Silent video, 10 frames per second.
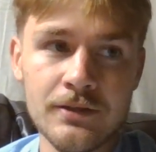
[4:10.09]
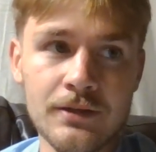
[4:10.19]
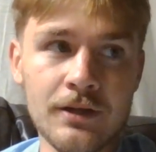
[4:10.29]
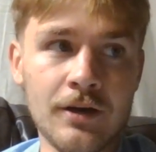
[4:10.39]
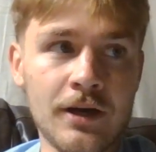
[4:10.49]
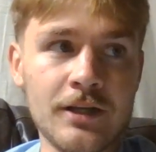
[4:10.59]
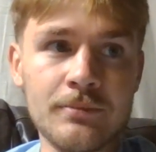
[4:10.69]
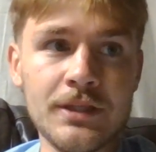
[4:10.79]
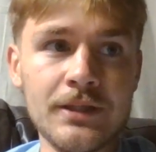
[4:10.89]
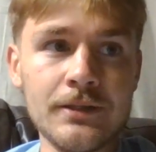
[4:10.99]
They're not going to
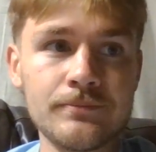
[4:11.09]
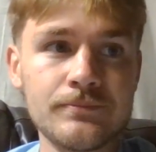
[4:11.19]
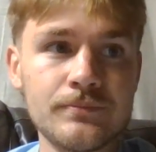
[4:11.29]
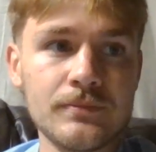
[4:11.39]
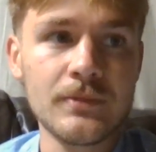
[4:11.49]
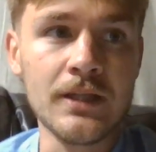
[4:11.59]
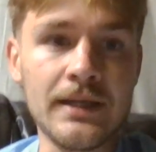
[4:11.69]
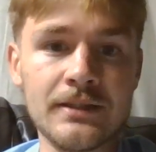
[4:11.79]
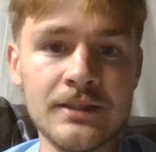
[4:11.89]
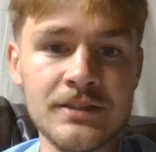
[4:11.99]
be like
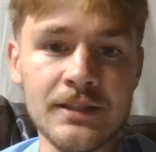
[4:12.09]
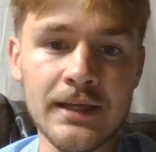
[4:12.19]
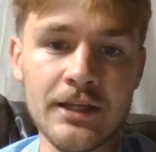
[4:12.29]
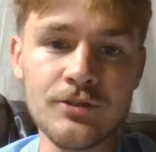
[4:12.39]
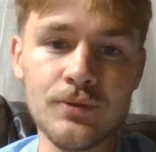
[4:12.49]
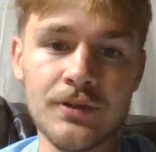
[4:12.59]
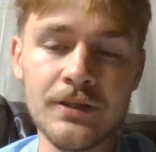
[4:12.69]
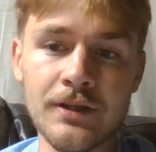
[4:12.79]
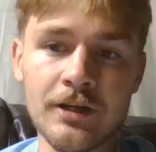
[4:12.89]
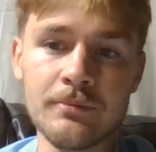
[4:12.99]
disengaged with it.
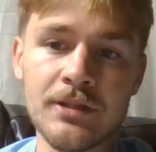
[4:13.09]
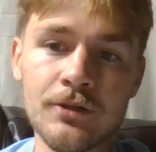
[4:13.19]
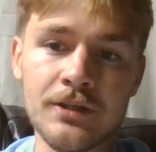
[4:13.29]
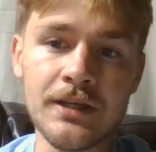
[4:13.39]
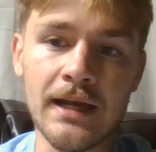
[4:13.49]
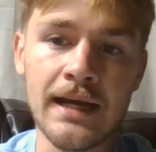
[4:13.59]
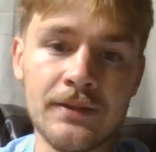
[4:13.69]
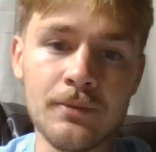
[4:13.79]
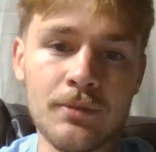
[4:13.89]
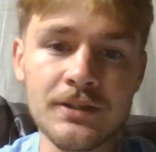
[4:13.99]
They're going to be looking at
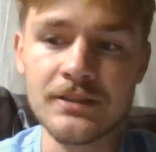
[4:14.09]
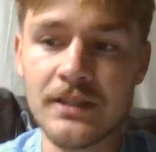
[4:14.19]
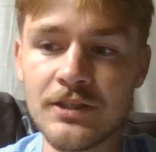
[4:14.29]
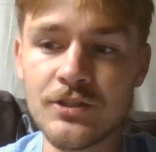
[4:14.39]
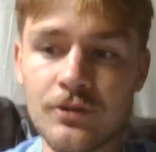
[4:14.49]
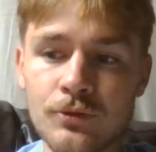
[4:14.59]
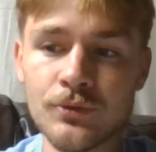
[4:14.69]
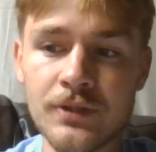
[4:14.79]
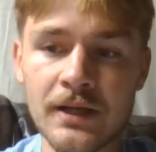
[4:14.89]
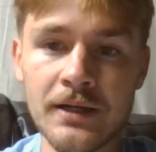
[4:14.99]
the presentation the
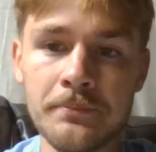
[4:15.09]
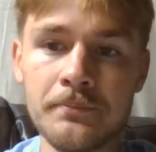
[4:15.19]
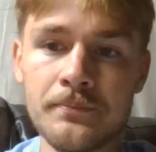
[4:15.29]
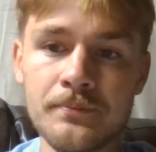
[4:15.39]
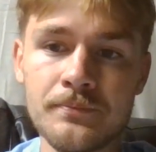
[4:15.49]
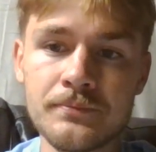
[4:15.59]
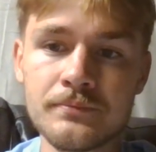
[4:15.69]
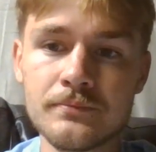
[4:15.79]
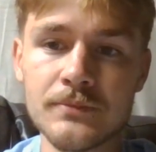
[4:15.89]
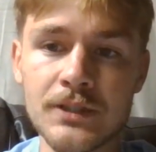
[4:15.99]
whole time.
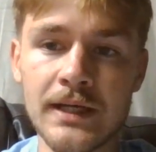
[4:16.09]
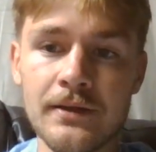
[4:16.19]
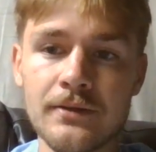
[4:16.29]
But yeah.